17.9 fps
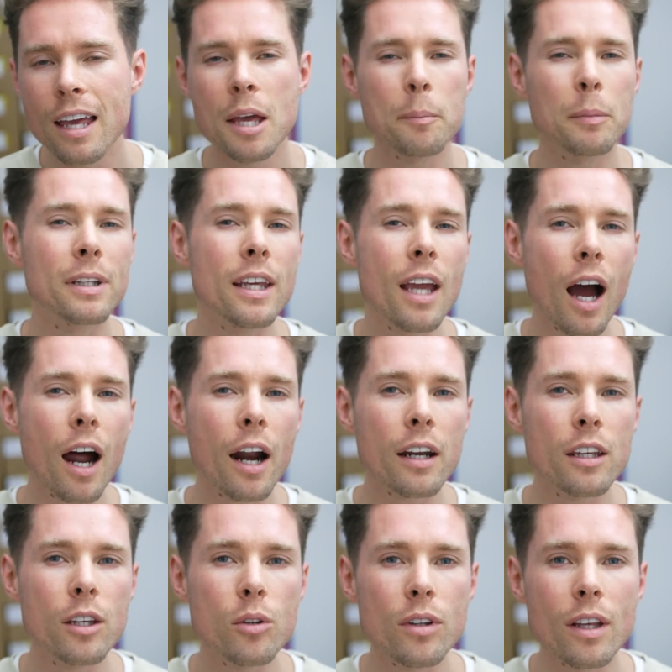but he
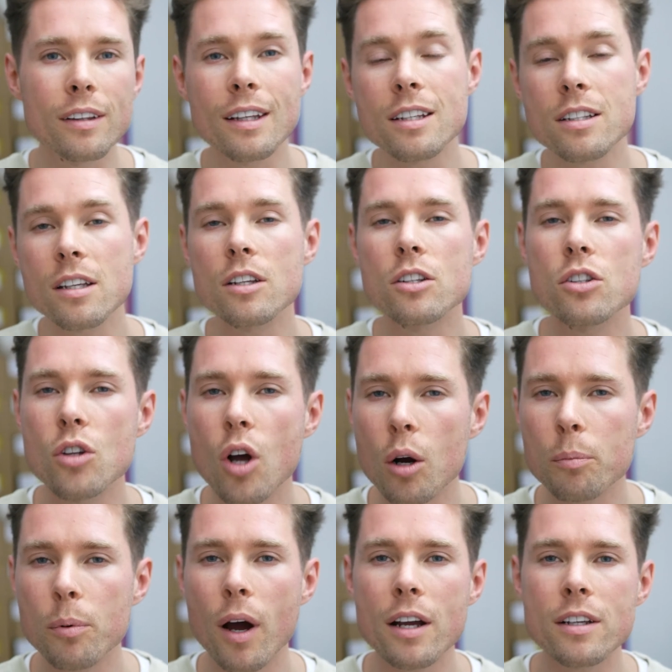argued that these
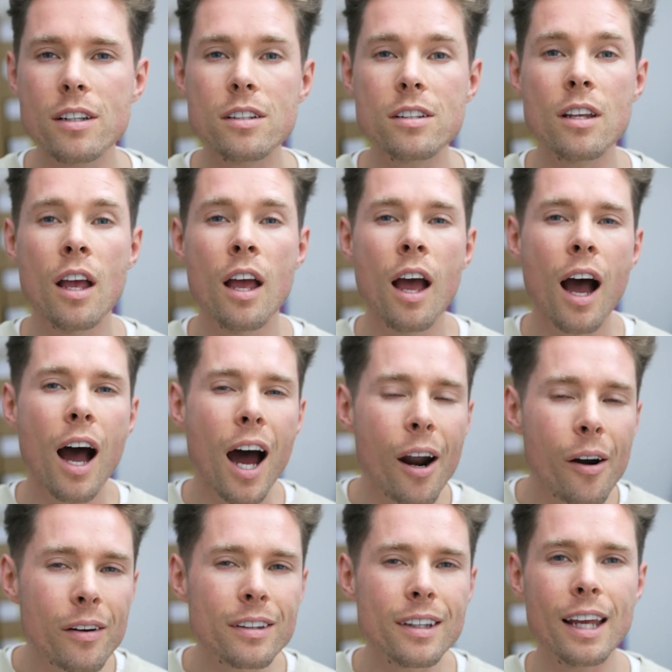stock prices
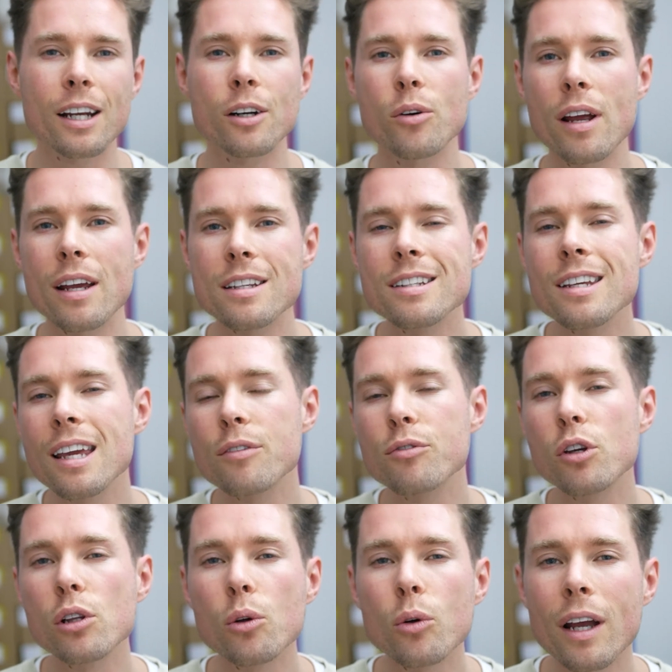aren't that crazy if
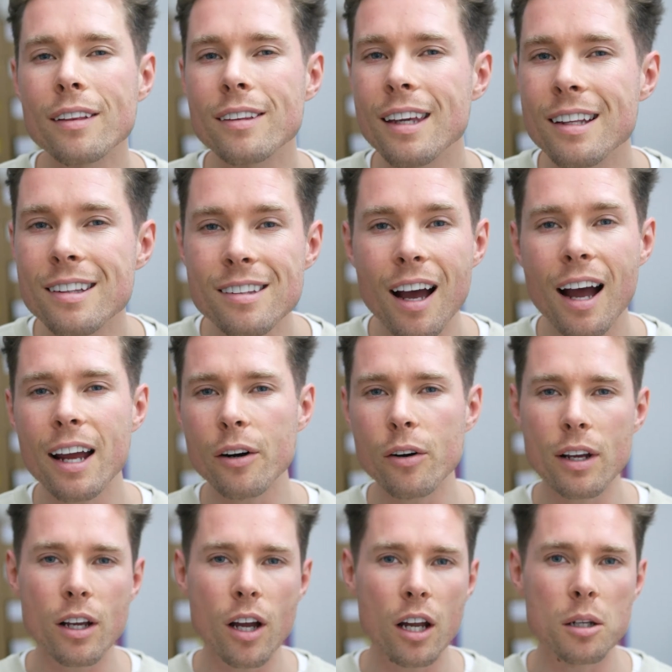you look at the entire
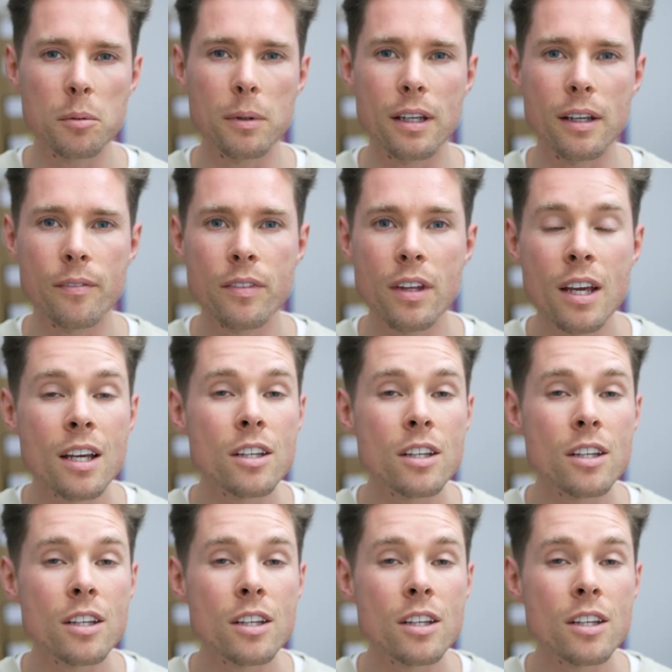economy,